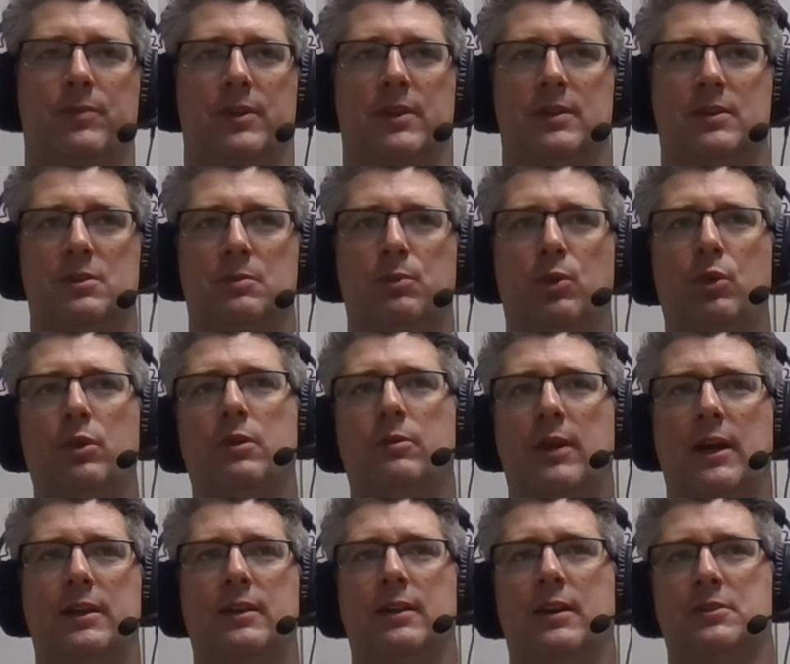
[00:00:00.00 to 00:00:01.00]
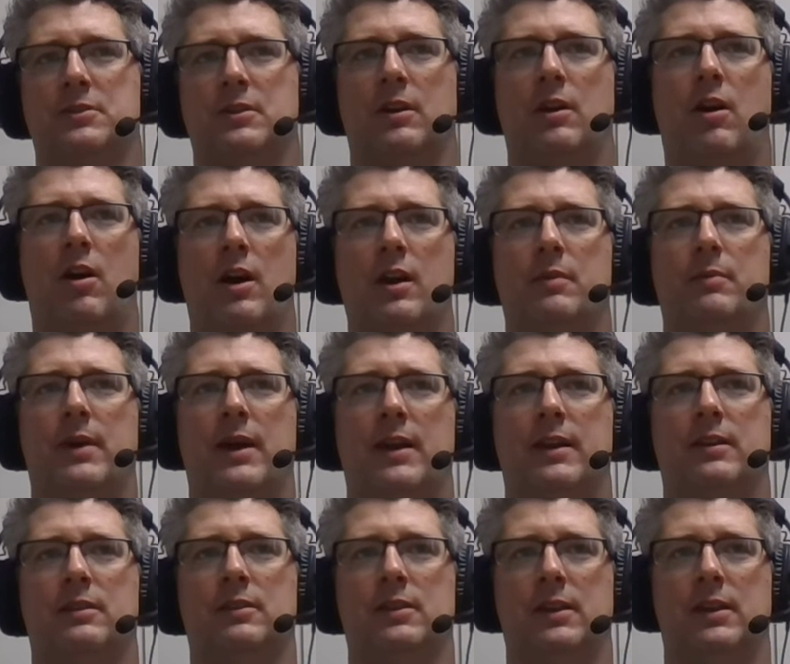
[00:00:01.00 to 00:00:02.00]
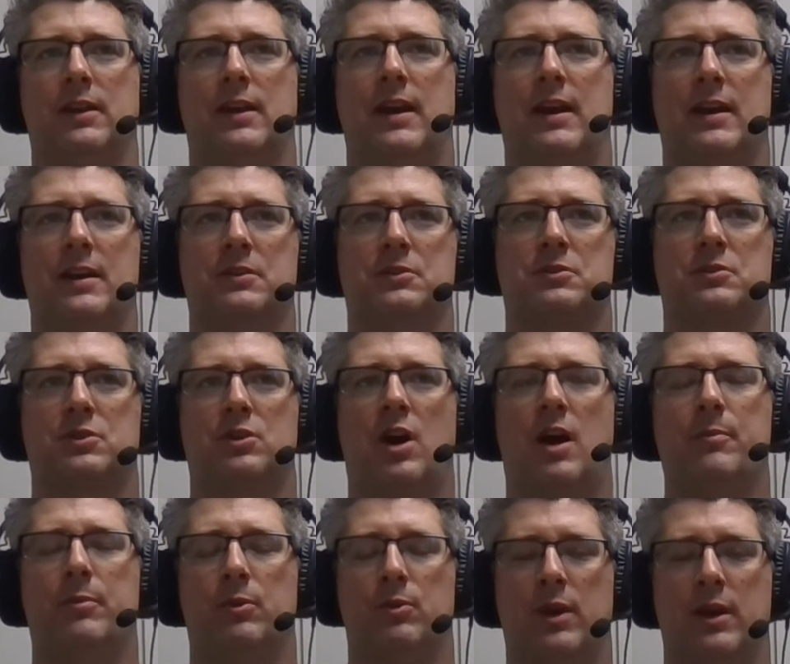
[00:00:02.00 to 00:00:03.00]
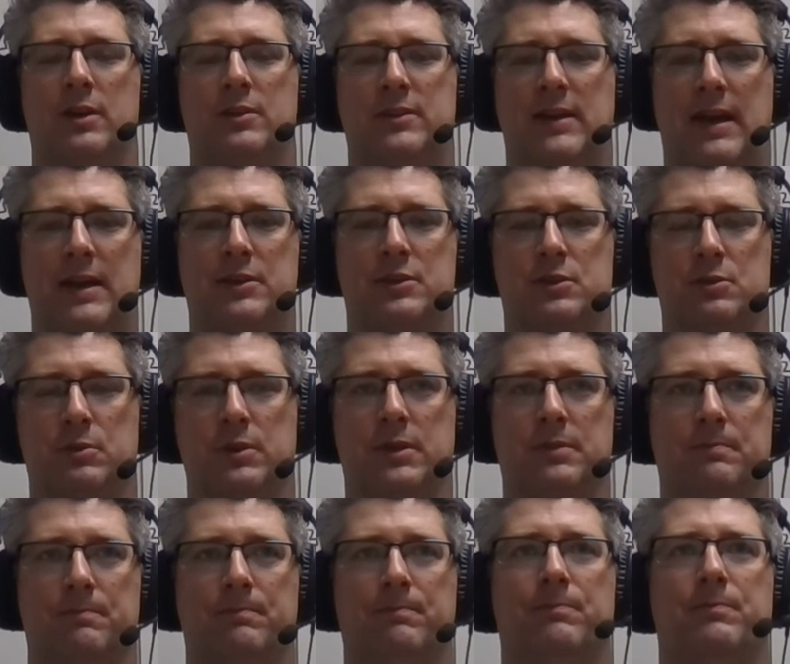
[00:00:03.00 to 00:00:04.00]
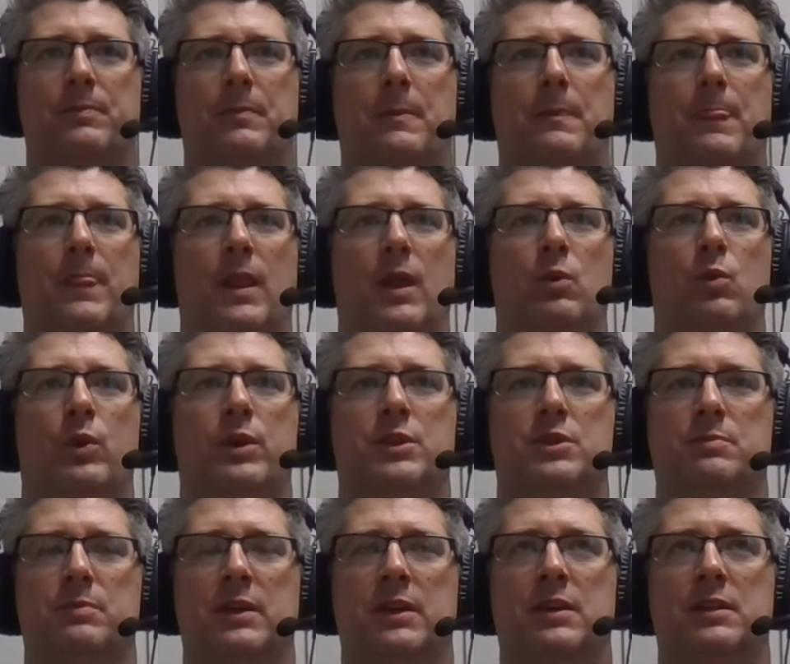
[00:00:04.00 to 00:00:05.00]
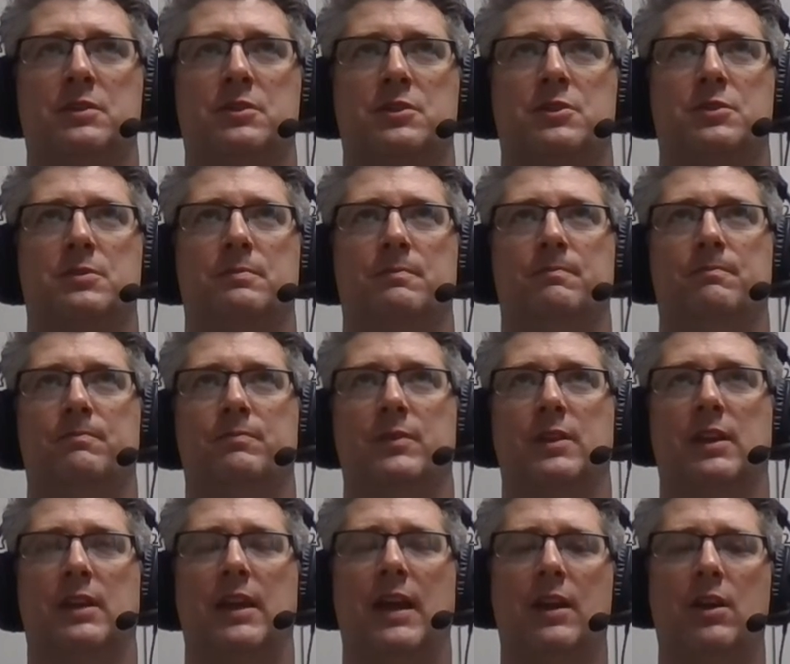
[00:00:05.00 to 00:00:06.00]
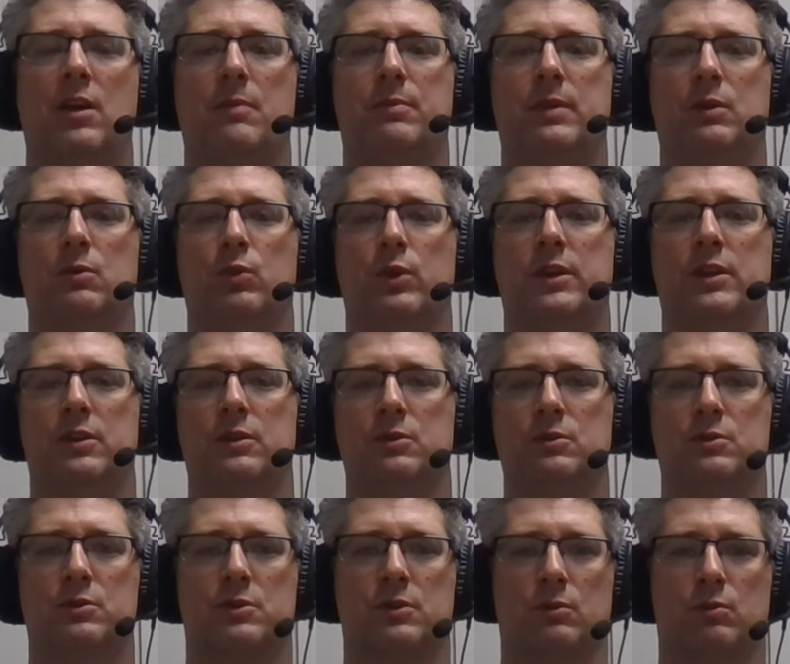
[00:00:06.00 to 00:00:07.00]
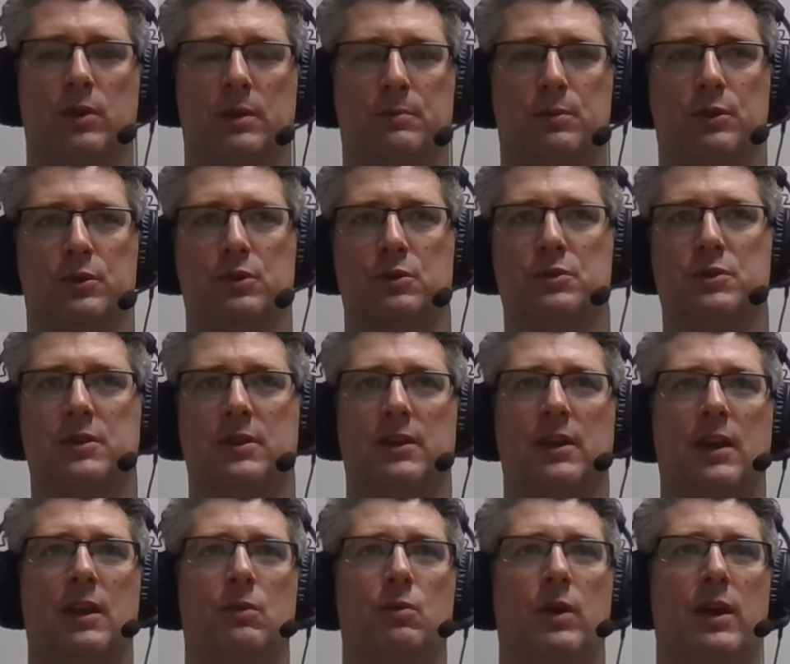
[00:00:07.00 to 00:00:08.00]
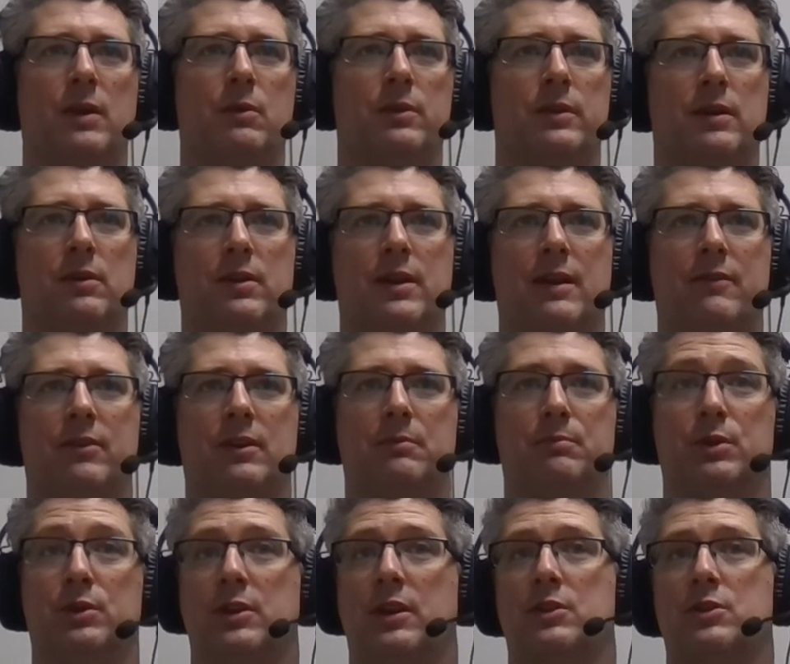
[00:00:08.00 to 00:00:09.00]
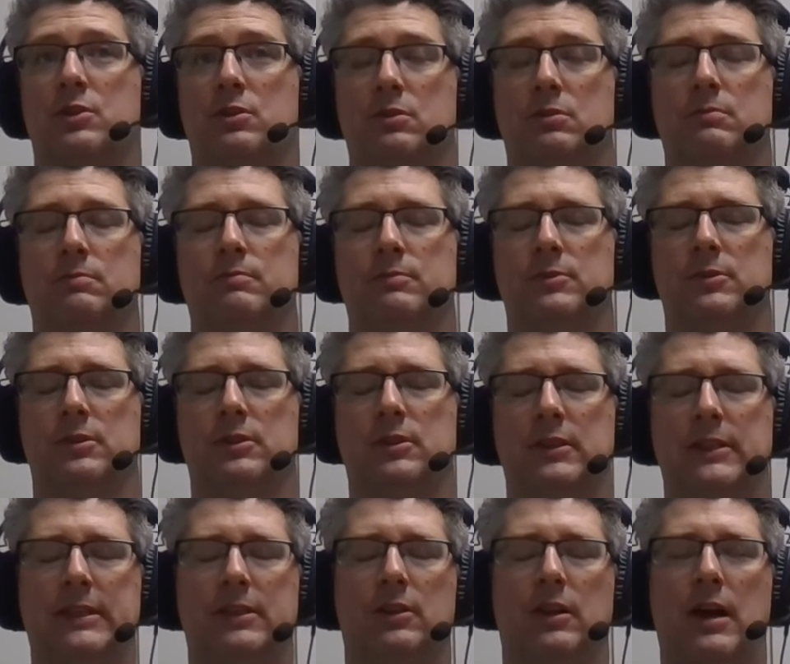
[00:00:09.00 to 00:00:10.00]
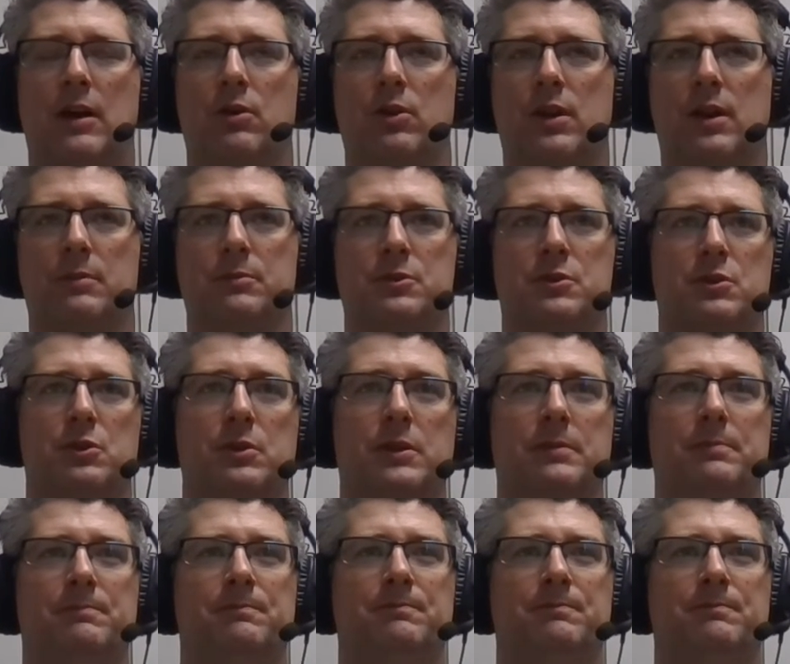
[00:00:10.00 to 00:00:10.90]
it's important to recognize that it automatically has copyright attached to it, which means it cannot be reused or reproduced in any way without having potential legal outcomes to it.